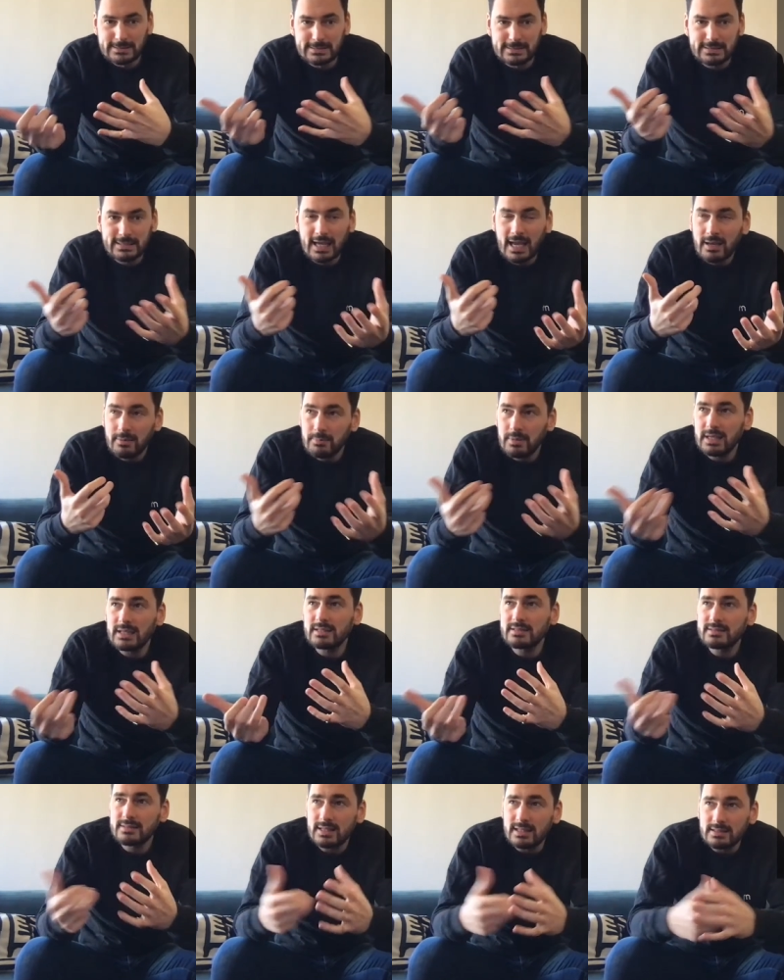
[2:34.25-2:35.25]
can
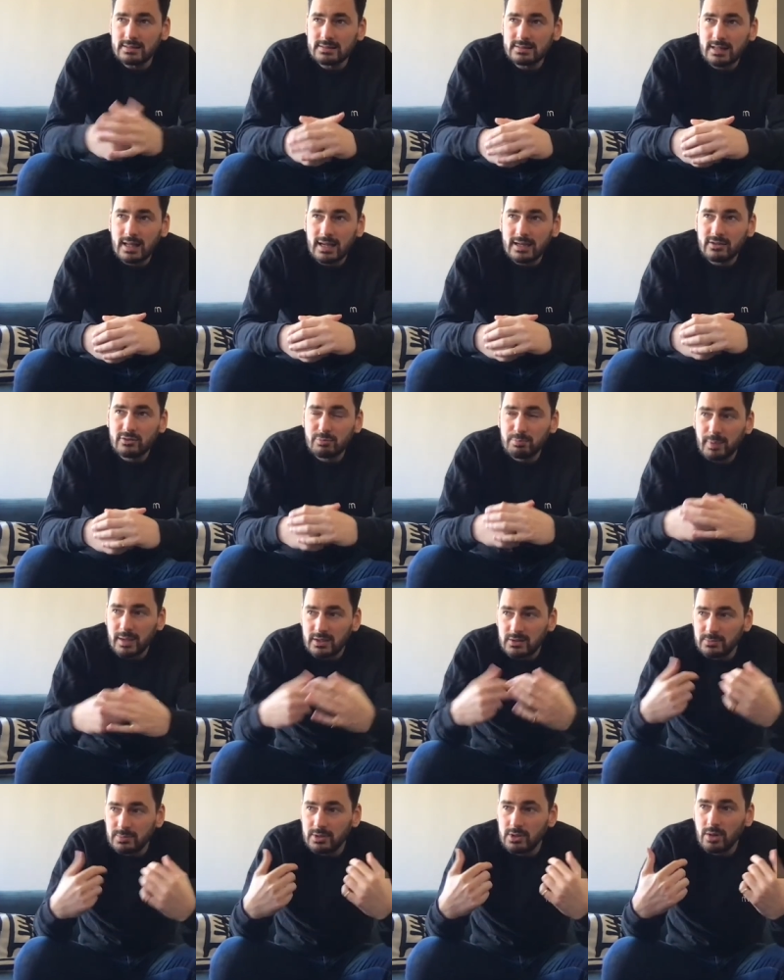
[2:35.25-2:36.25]
make sense. Like
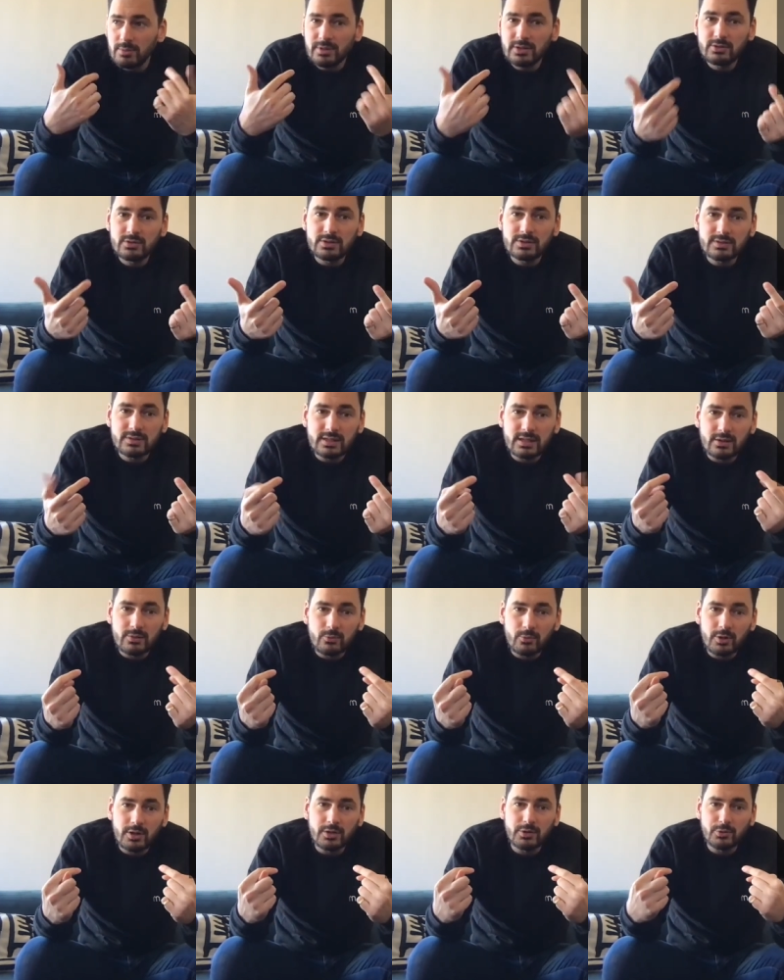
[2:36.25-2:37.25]
SPACs become
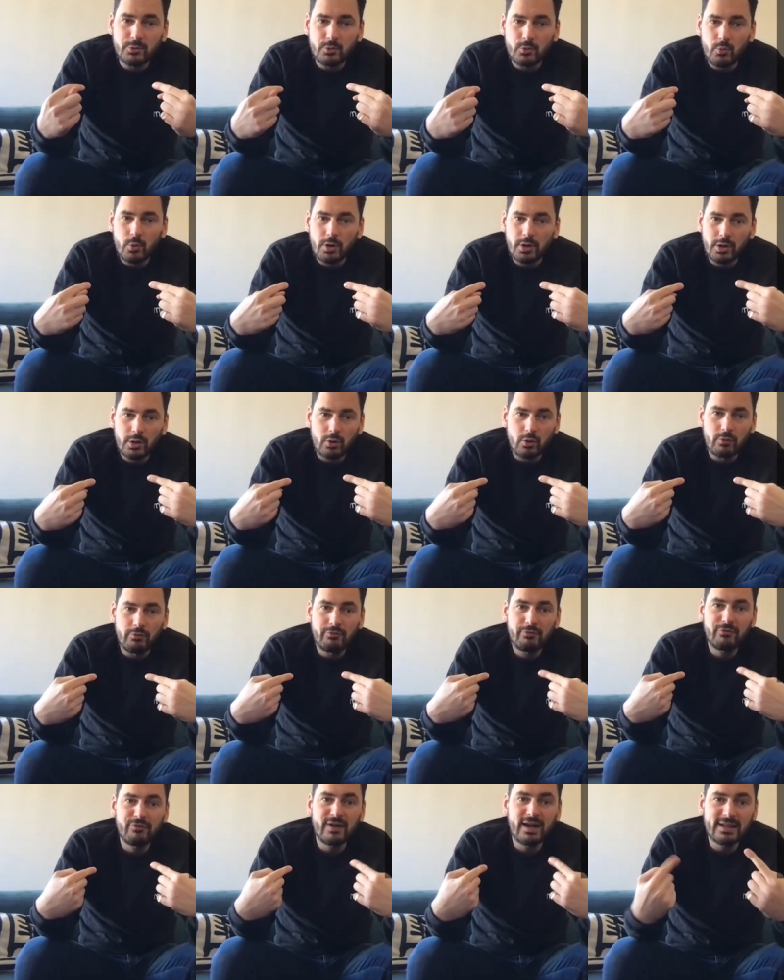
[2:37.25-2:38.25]
interesting when you want to go
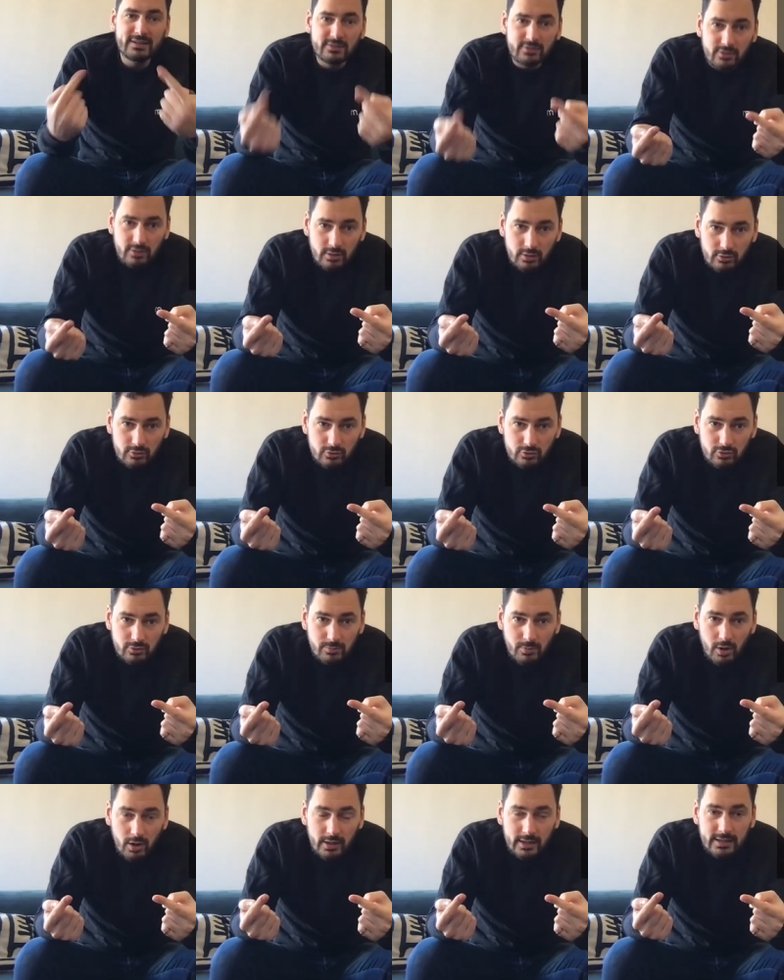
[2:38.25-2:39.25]
faster to the
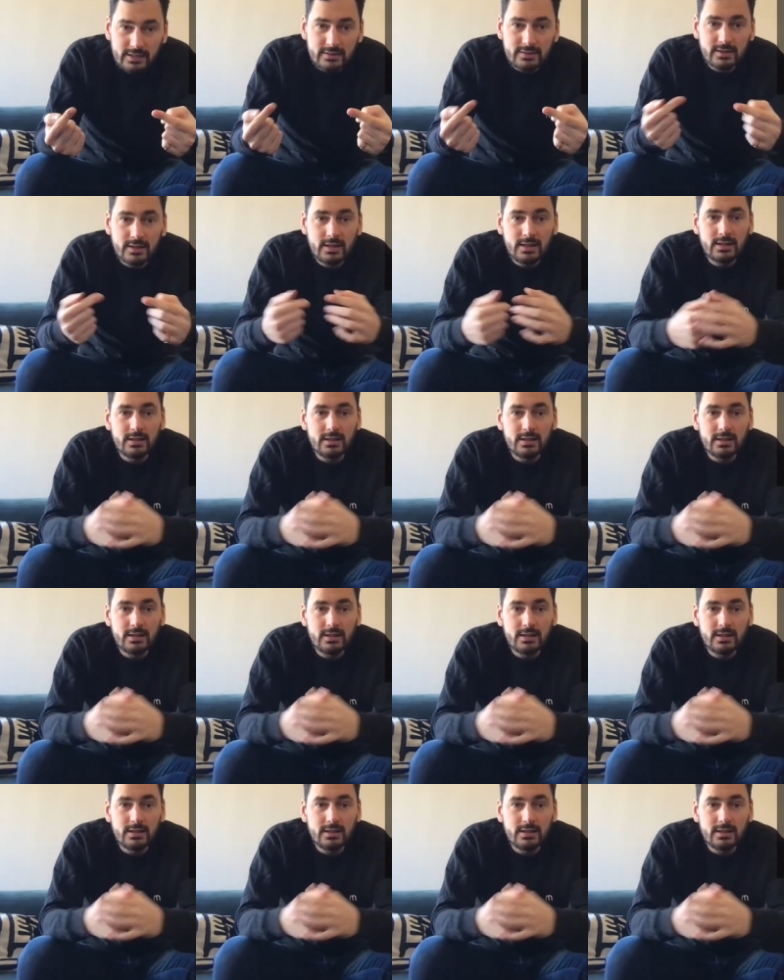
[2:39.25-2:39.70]
market.